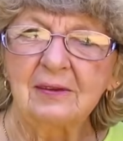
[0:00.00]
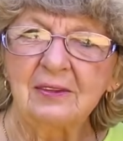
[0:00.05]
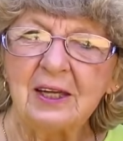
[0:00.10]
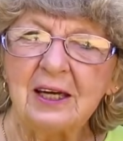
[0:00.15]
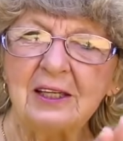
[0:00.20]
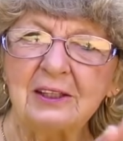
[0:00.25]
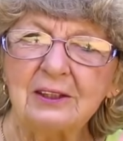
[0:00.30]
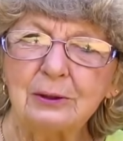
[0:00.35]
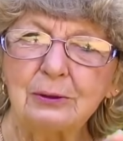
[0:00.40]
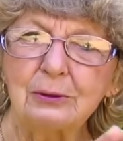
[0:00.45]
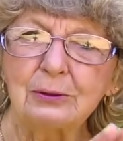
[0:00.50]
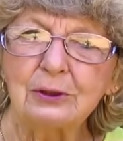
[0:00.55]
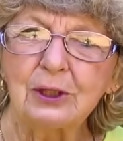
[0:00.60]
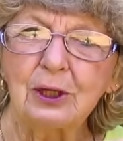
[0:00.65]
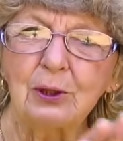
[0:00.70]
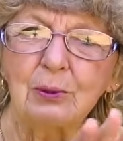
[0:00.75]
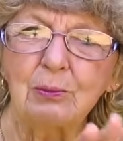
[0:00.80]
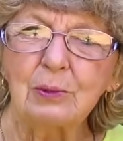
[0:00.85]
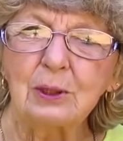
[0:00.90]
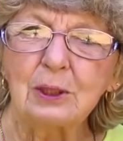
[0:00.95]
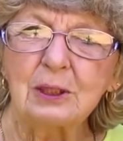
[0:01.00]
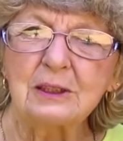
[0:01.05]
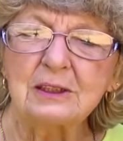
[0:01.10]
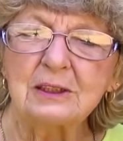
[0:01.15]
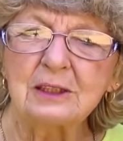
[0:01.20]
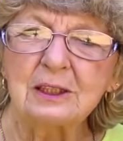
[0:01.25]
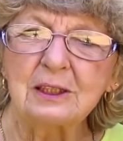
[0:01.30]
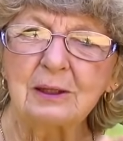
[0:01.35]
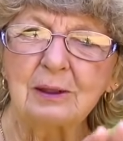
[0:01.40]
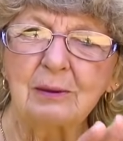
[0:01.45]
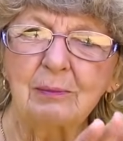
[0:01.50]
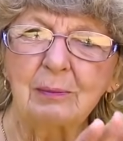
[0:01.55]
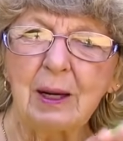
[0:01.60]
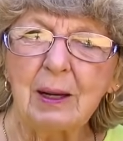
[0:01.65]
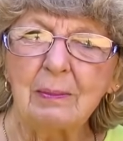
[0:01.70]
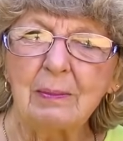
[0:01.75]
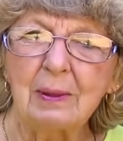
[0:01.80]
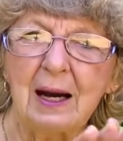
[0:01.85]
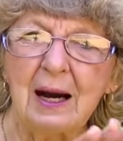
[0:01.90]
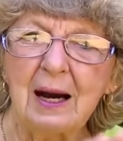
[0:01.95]
Thank you so much.
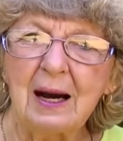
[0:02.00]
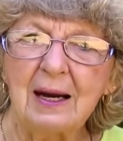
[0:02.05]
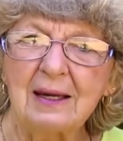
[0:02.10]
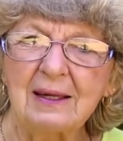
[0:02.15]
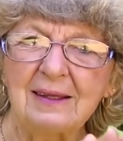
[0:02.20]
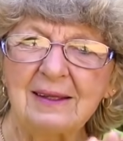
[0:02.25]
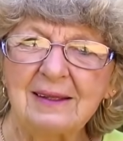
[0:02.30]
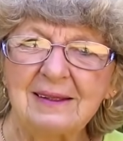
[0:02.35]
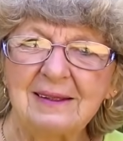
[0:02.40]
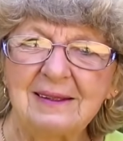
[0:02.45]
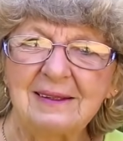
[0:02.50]
Bye-bye.